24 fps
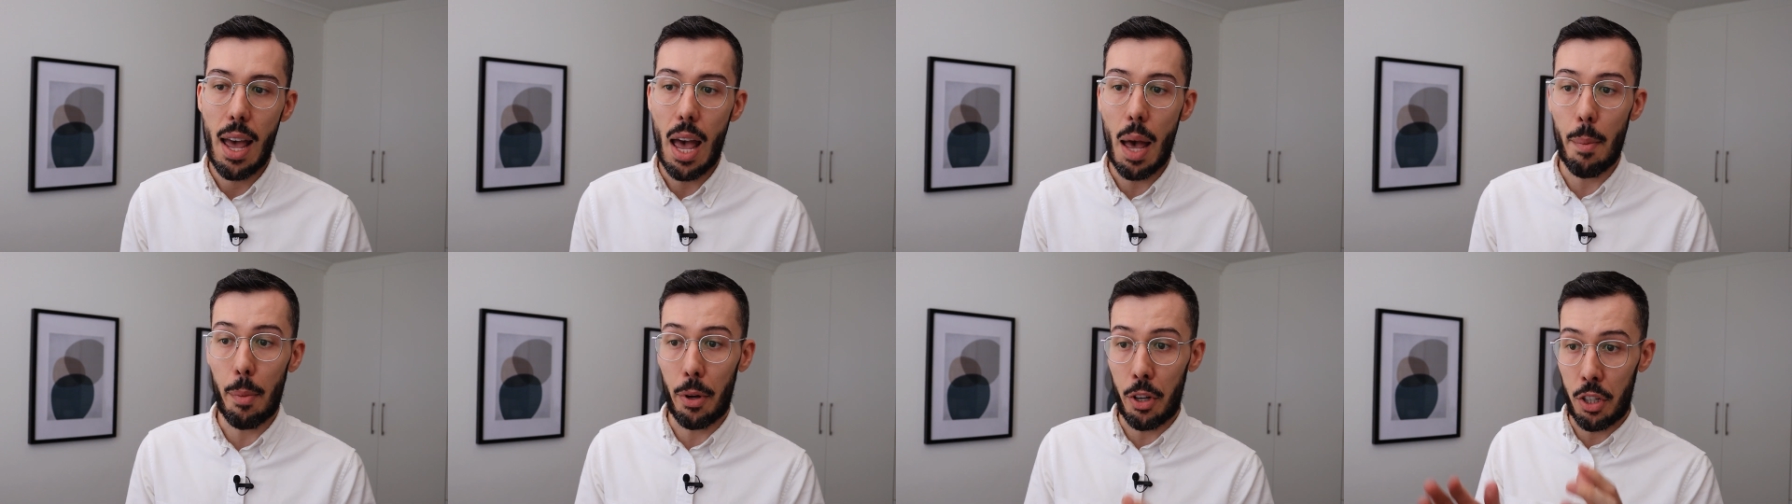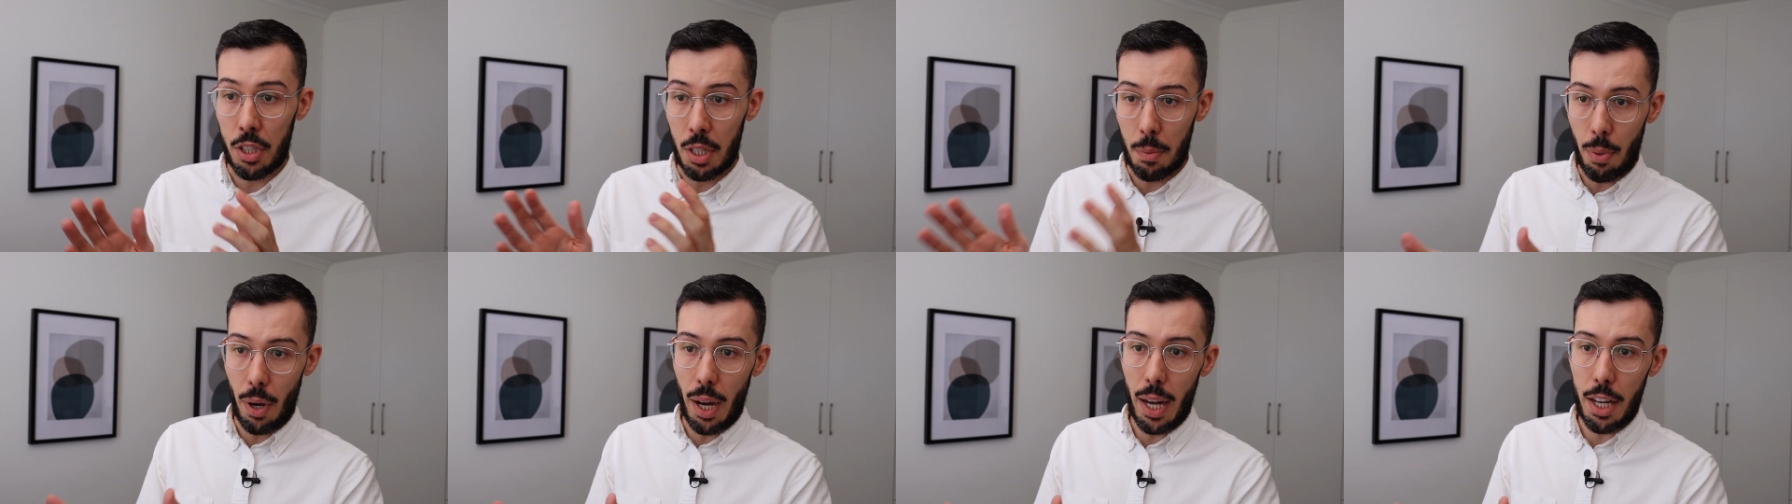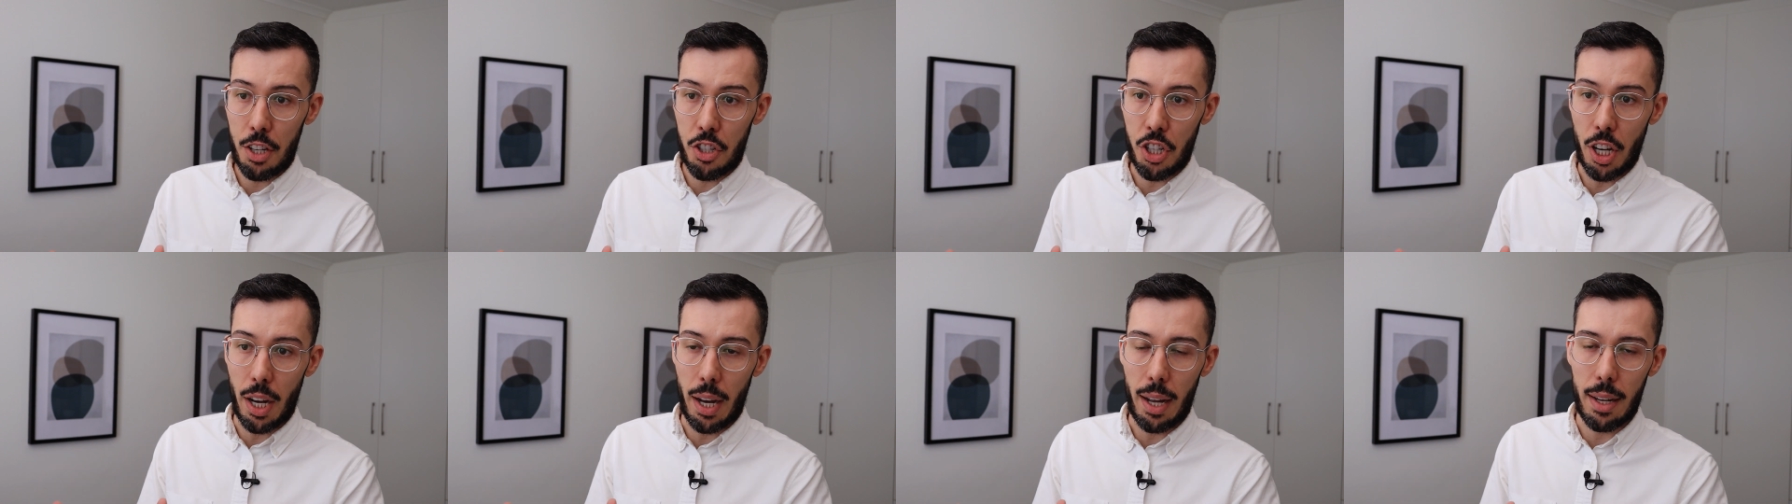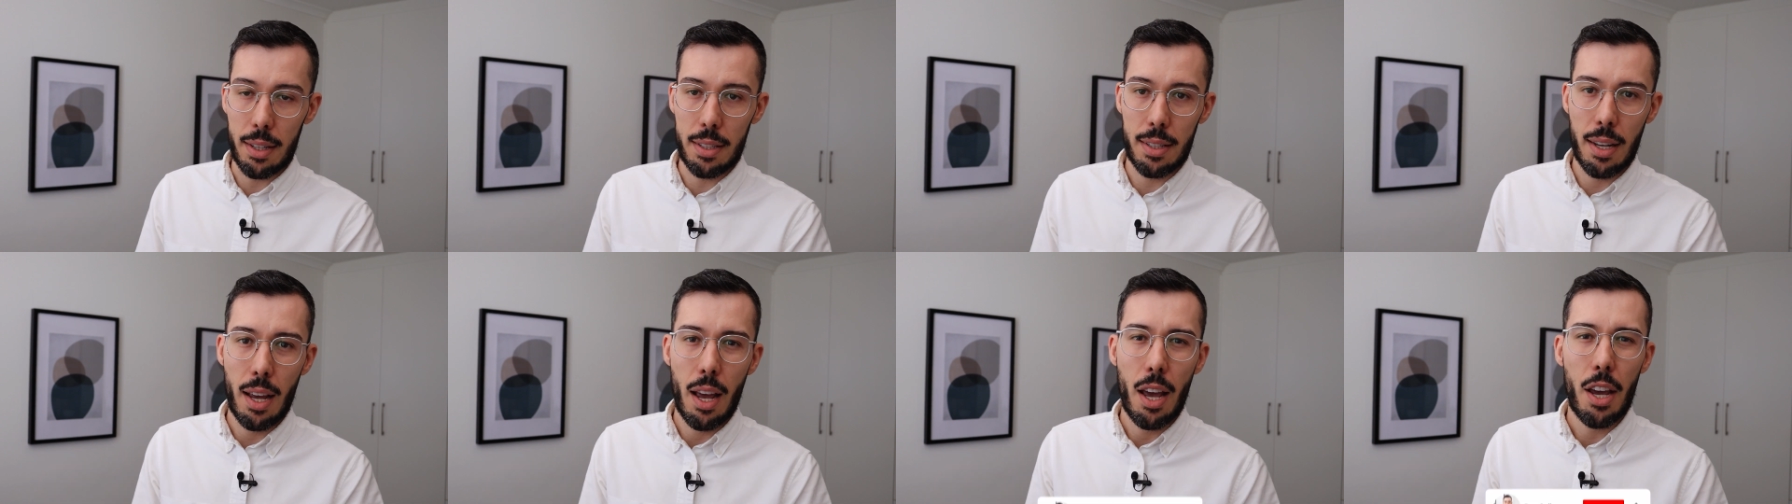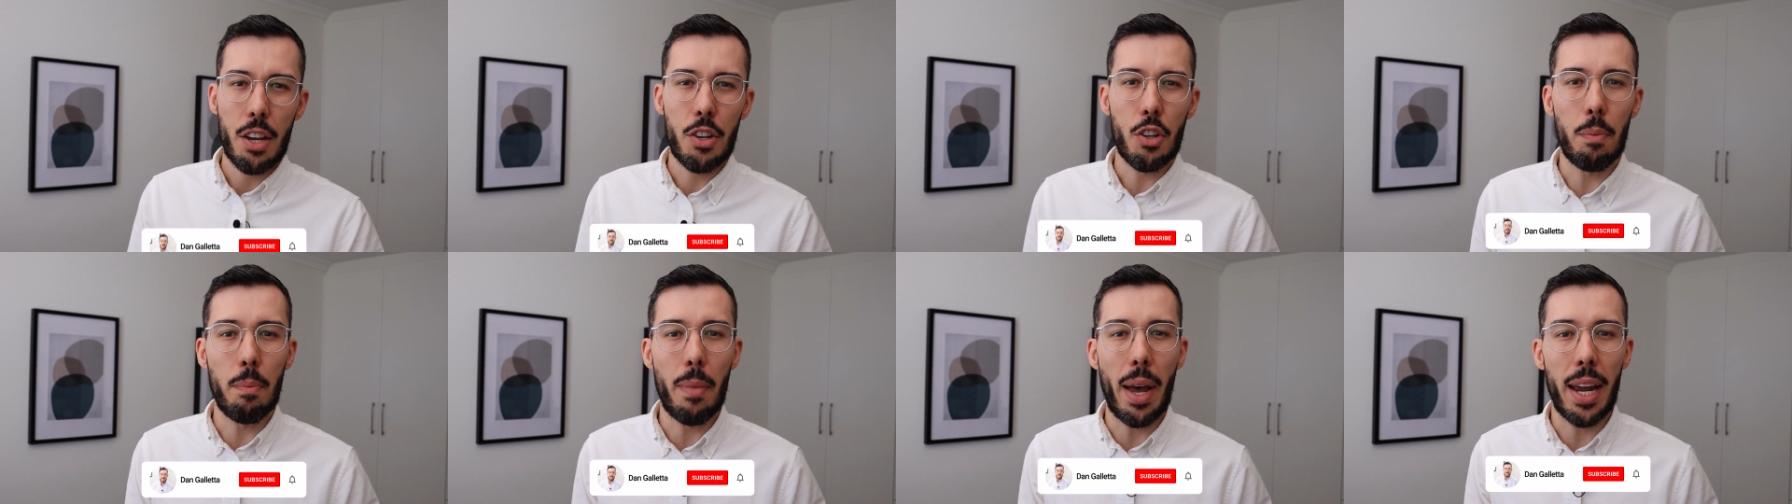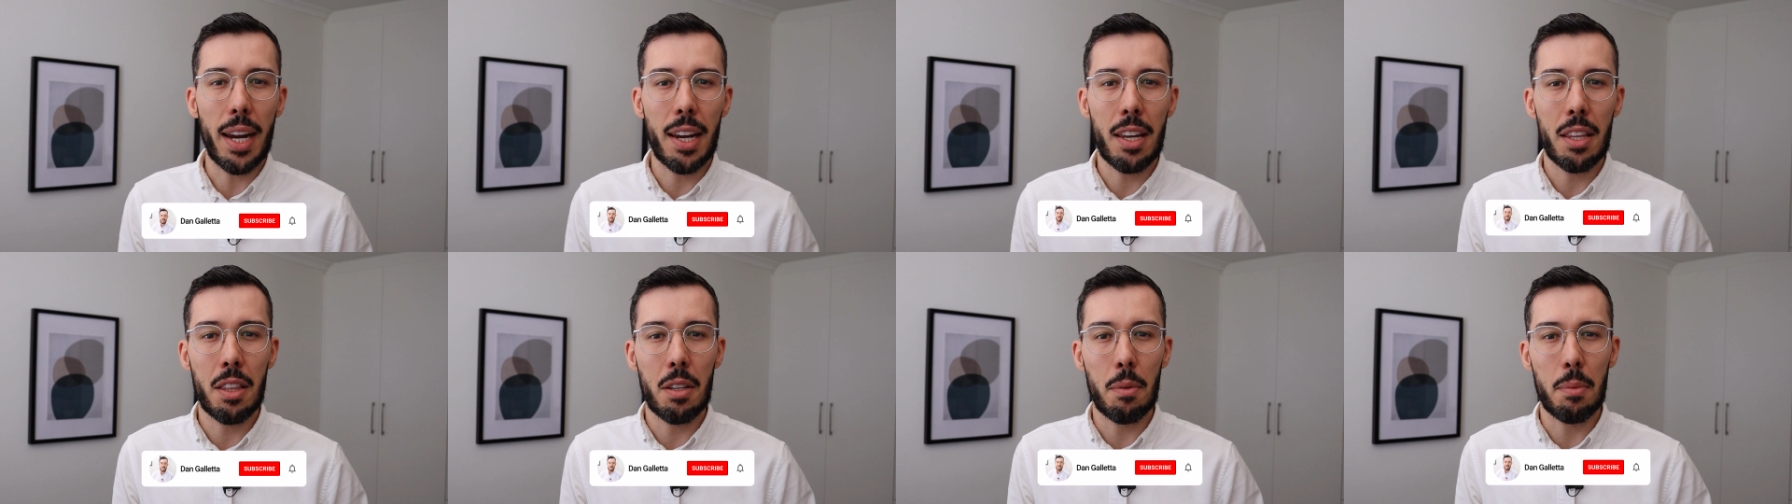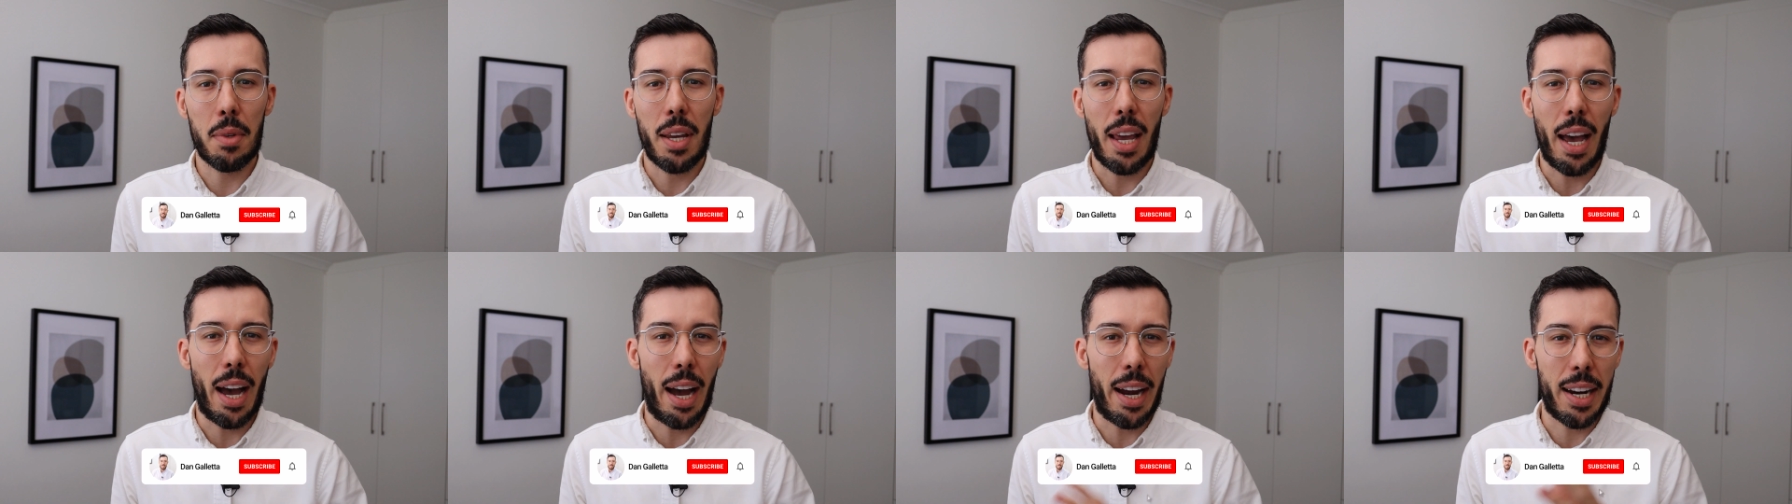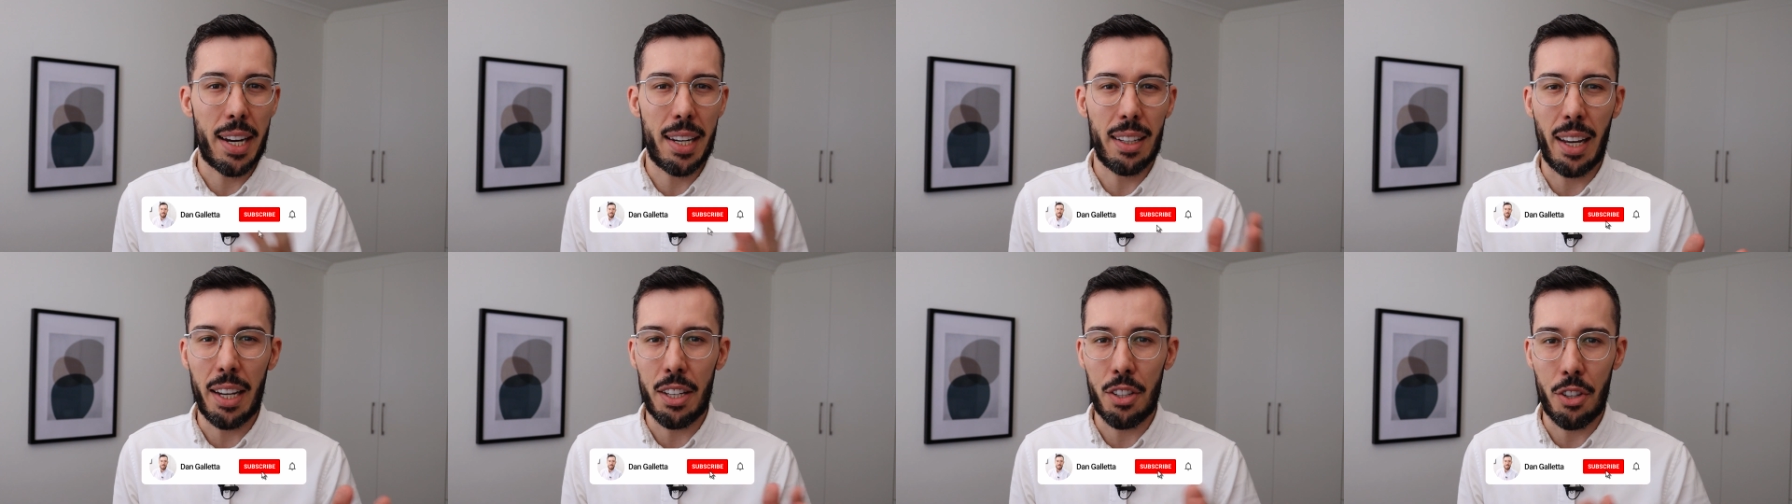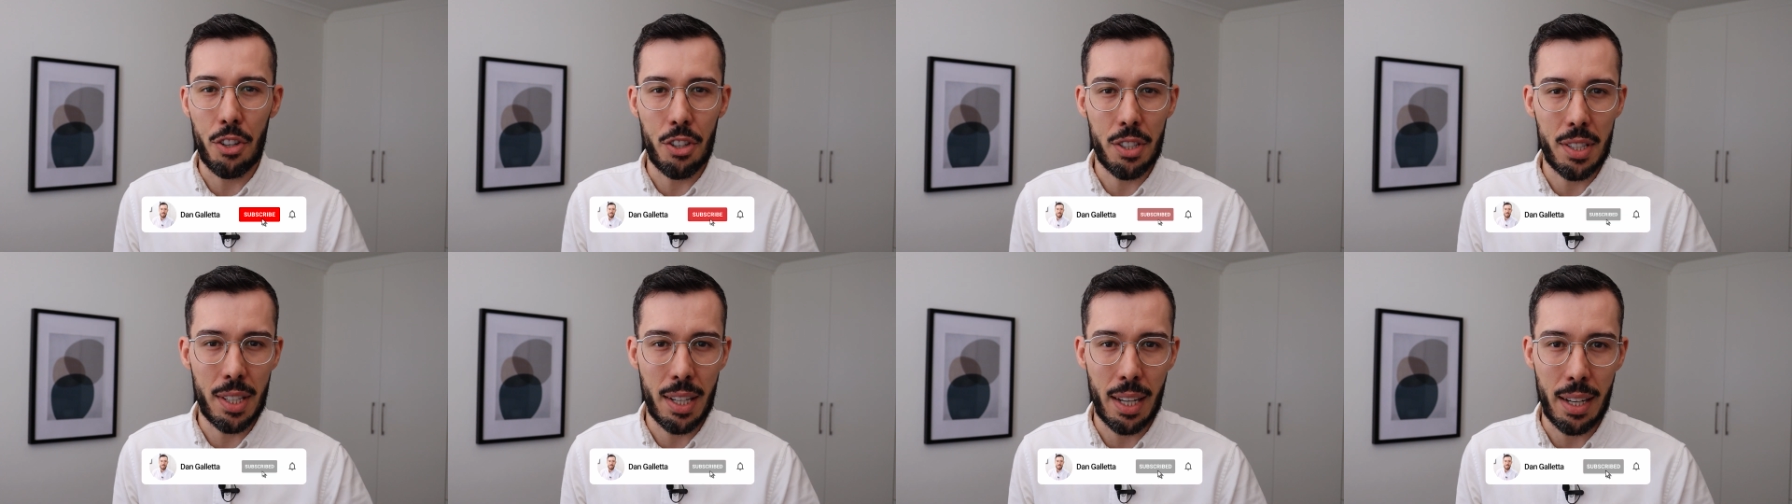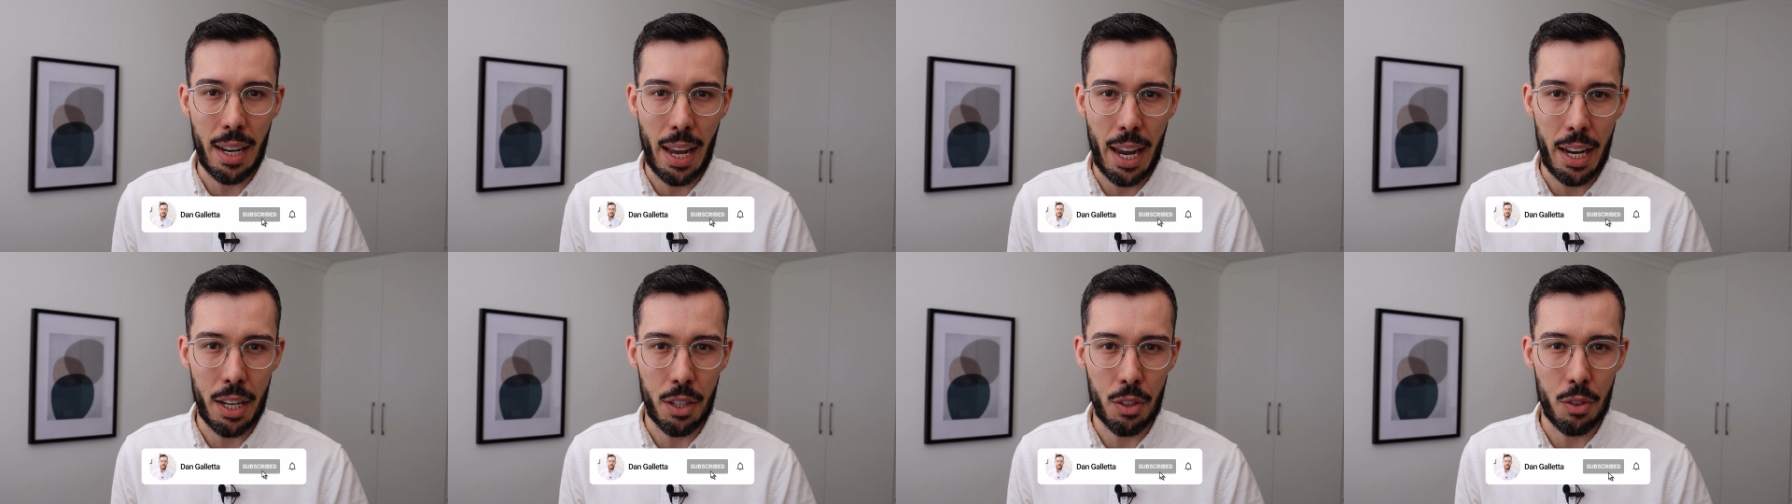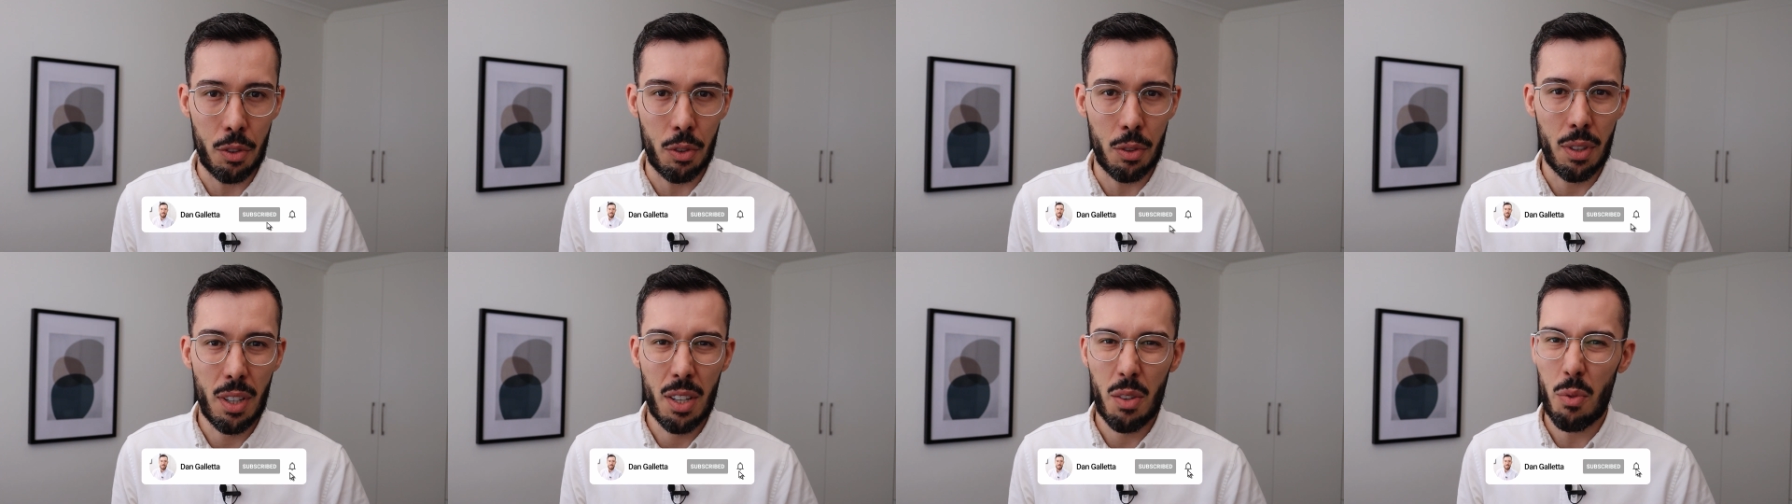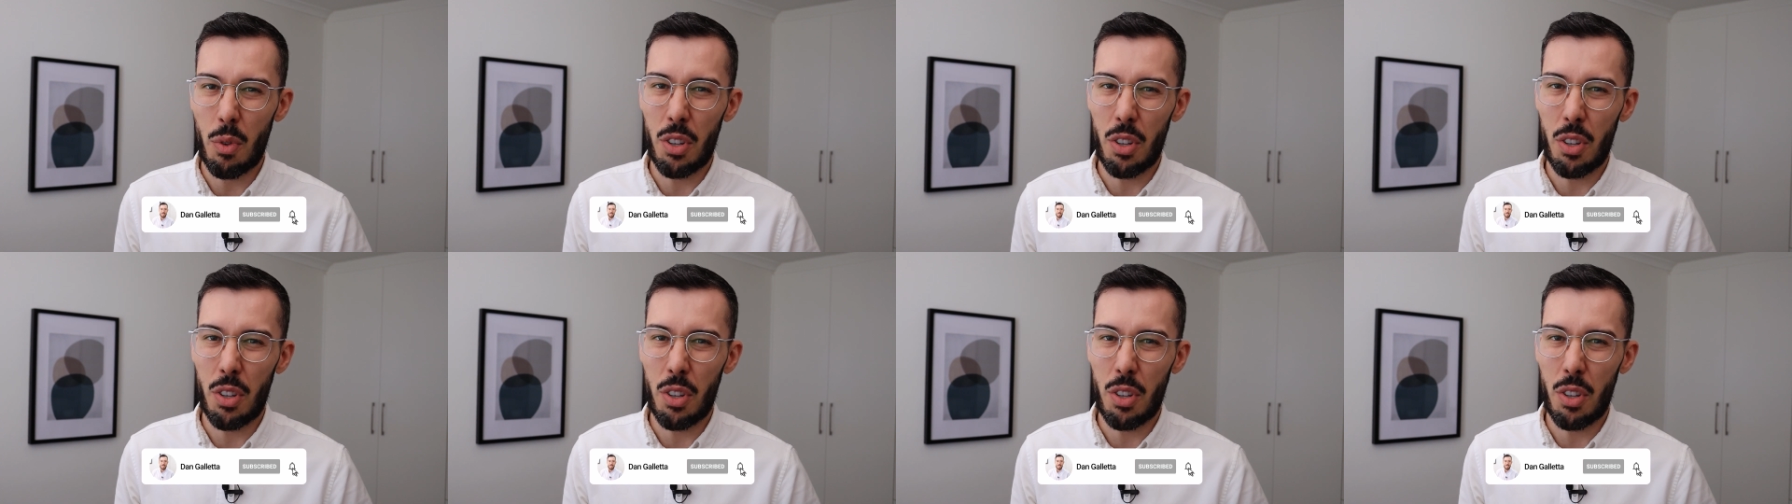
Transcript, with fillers: And by using pie charts, you're making them calculate using an angle,